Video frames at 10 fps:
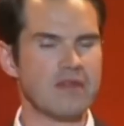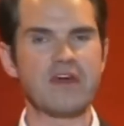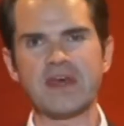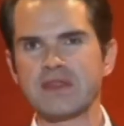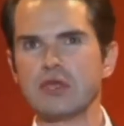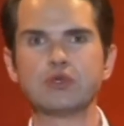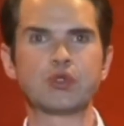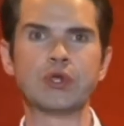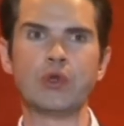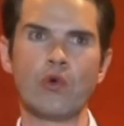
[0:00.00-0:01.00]
the thing that used
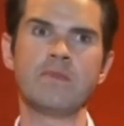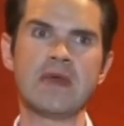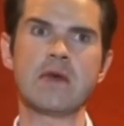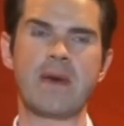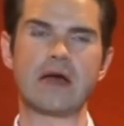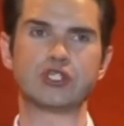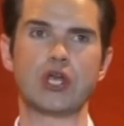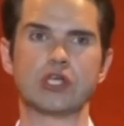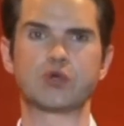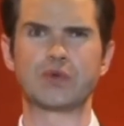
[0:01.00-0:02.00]
to annoy me about
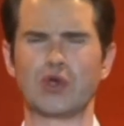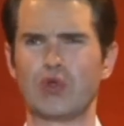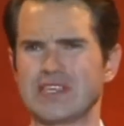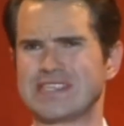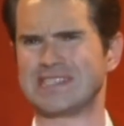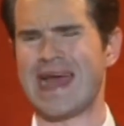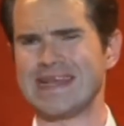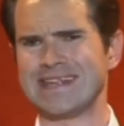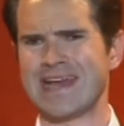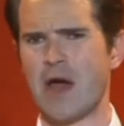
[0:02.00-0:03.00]
church was all the
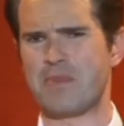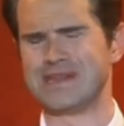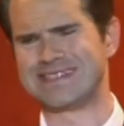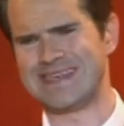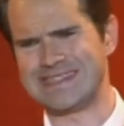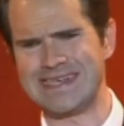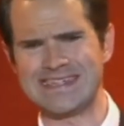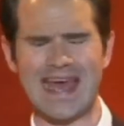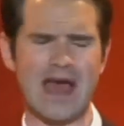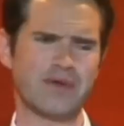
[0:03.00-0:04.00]
standing up and sitting
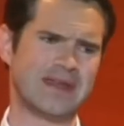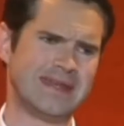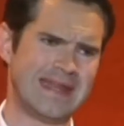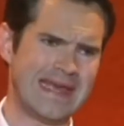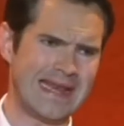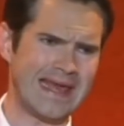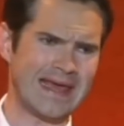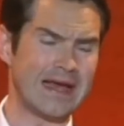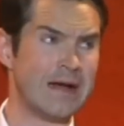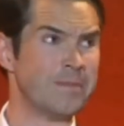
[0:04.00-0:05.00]
down and
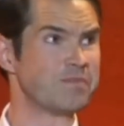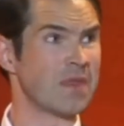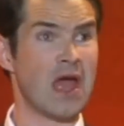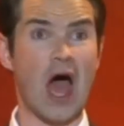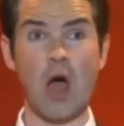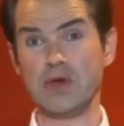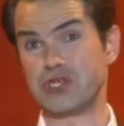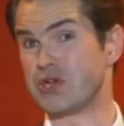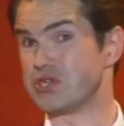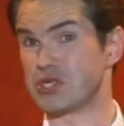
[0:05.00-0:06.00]
kneeling. I
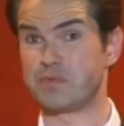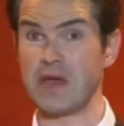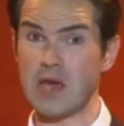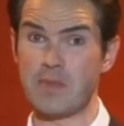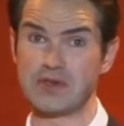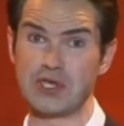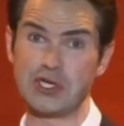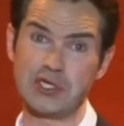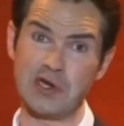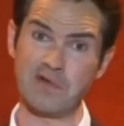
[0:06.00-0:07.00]
wish you could just pick a
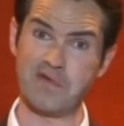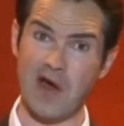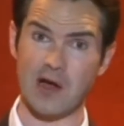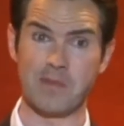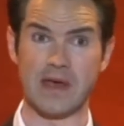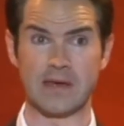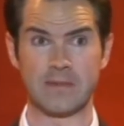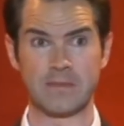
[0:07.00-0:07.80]
position and fuck me.